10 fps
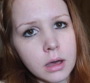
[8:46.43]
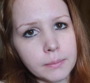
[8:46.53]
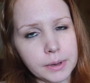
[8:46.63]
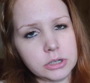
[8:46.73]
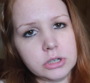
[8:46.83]

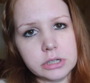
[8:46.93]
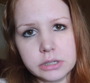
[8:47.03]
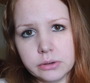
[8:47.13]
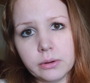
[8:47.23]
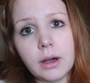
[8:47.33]
but she
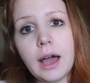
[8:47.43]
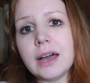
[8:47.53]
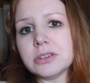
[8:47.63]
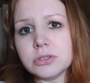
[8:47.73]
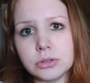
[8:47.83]
still
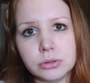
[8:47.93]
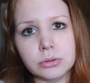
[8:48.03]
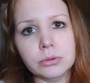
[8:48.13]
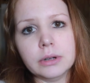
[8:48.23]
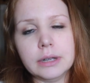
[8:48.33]
has
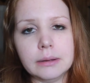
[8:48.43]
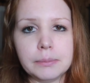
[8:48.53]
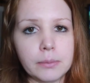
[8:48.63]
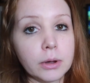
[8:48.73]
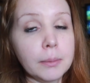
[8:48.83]
to get
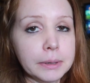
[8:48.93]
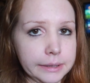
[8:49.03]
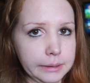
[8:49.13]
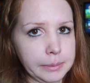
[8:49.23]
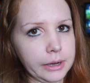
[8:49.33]

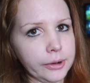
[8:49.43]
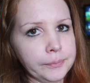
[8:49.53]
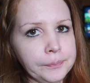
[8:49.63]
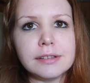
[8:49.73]
completely better.